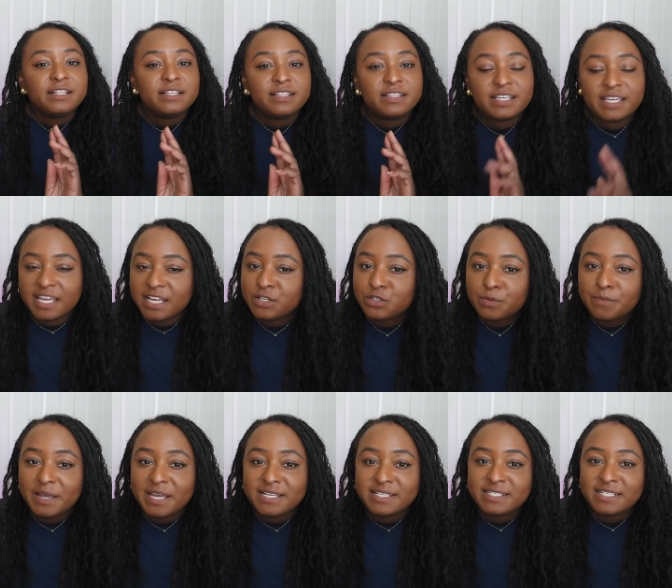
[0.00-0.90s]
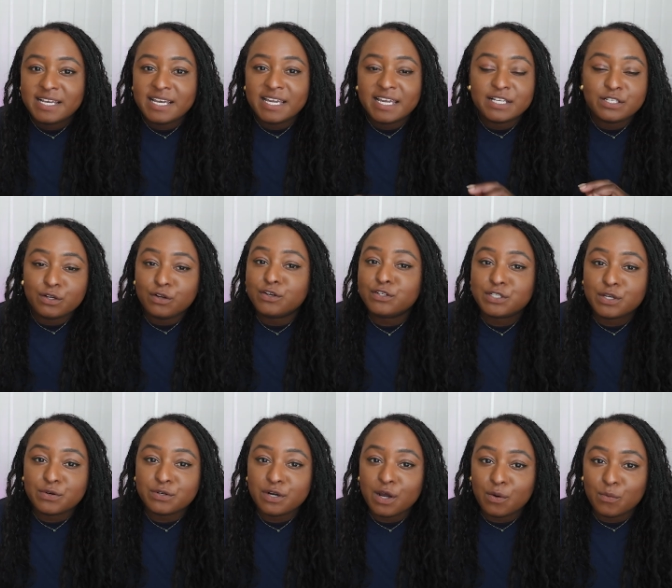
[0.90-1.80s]
The Kindle Basic is also
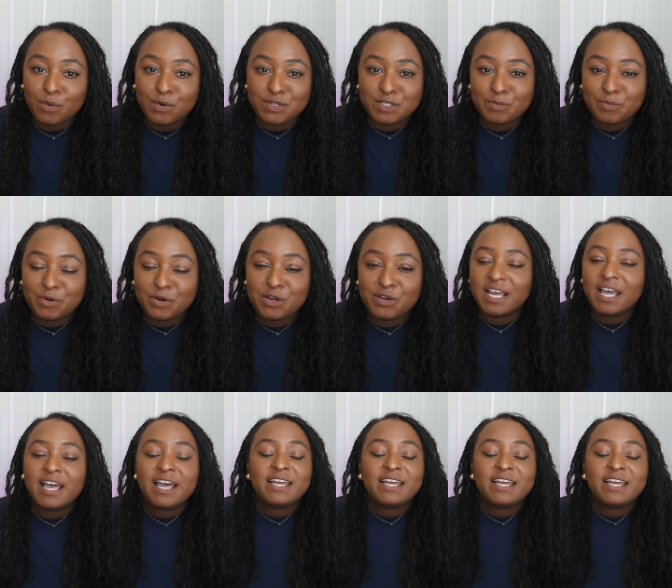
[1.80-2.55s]
not waterproof.